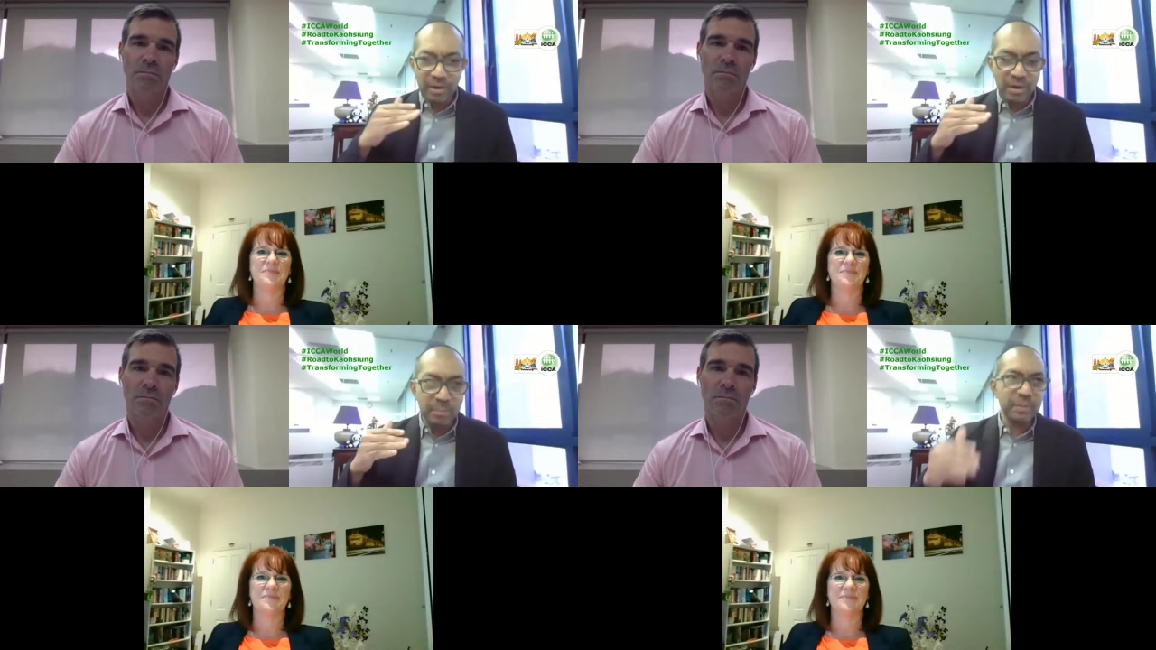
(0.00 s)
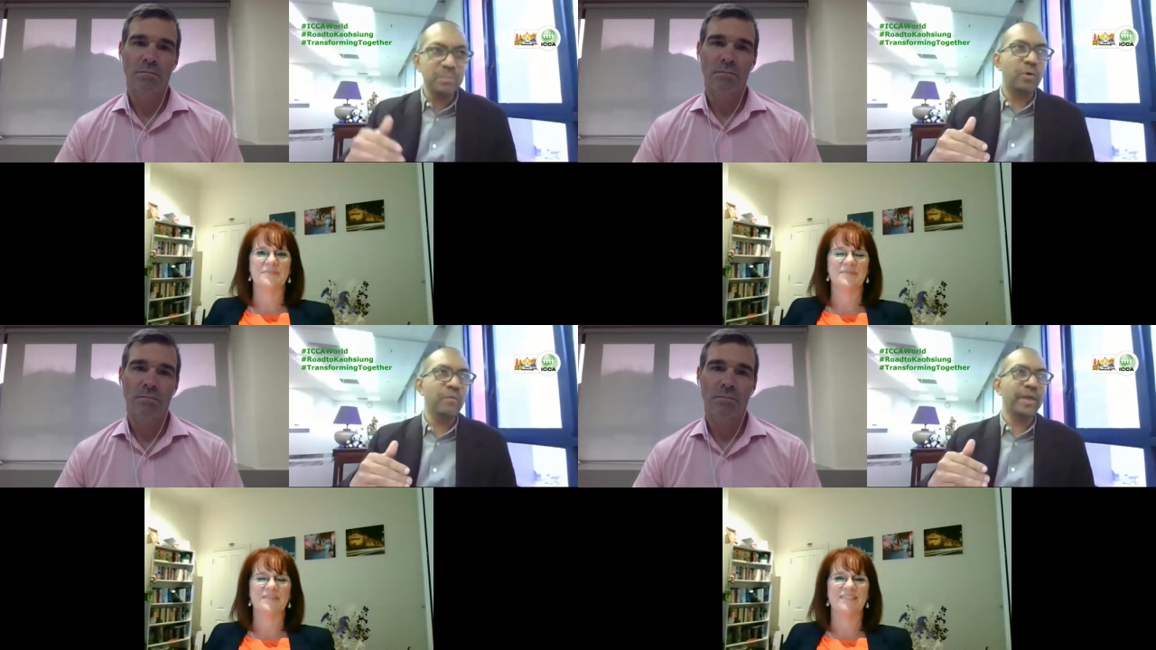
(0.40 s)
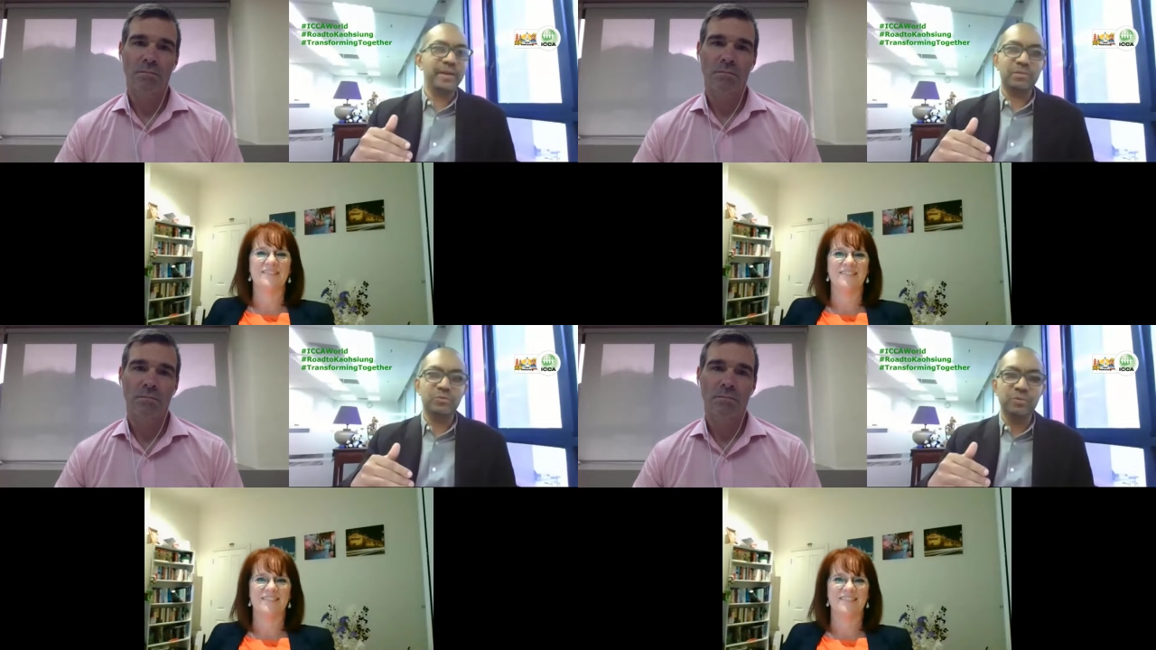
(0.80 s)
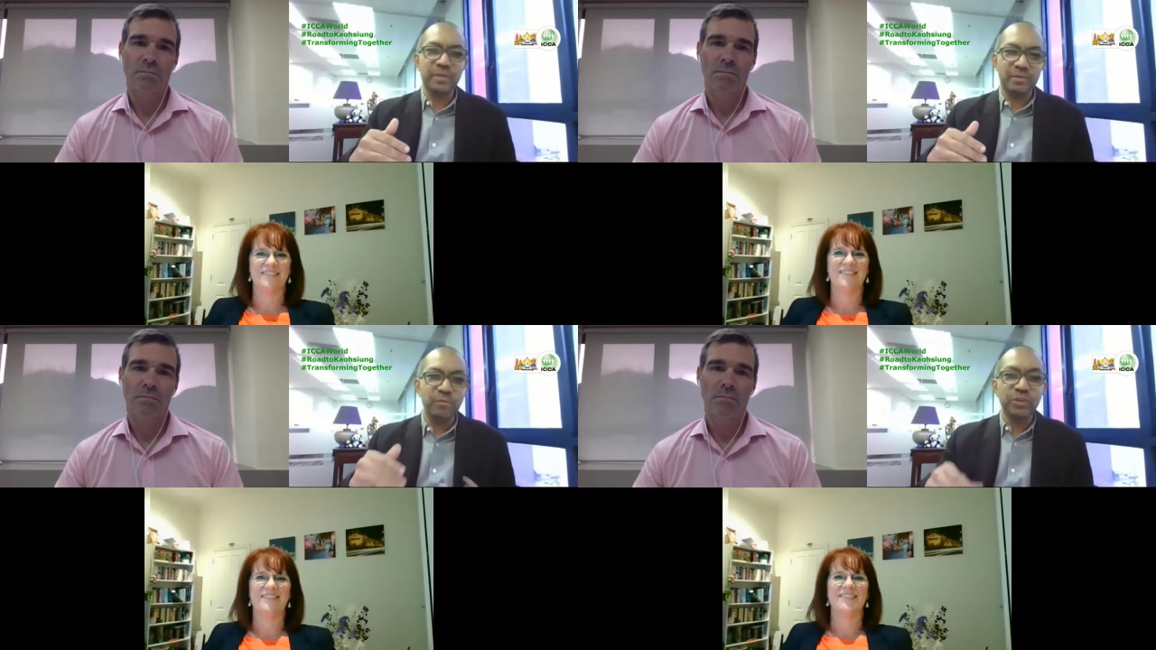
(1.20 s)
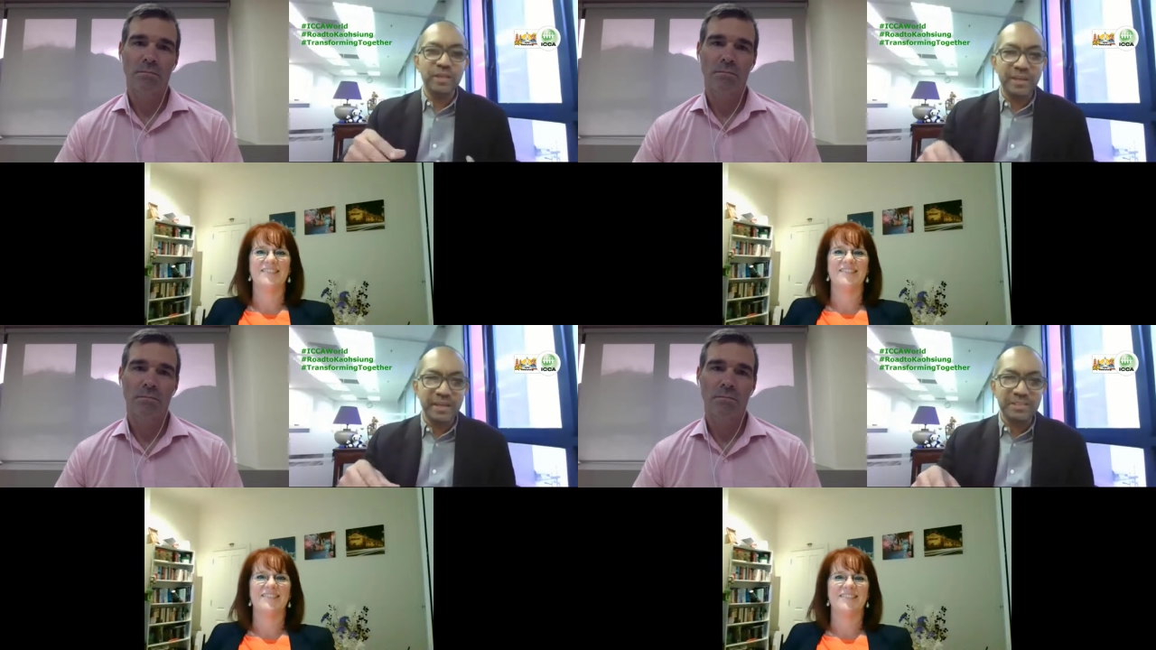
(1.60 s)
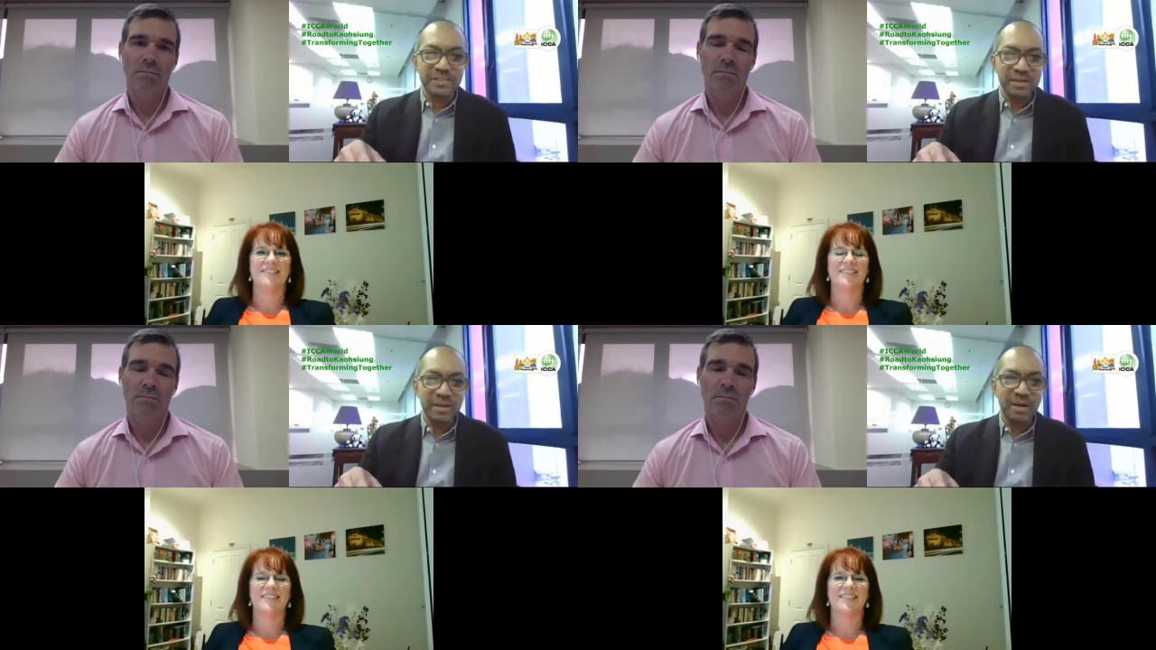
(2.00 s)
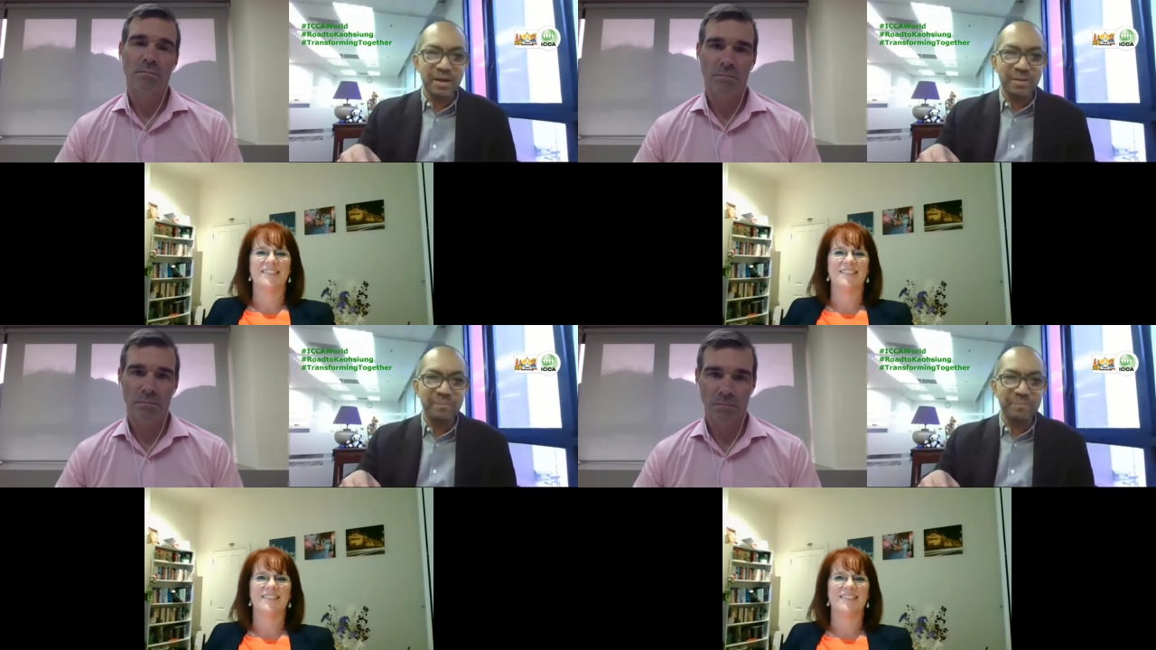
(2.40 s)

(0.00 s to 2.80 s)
Speaker 1: a bit more than that, that 14 days uh,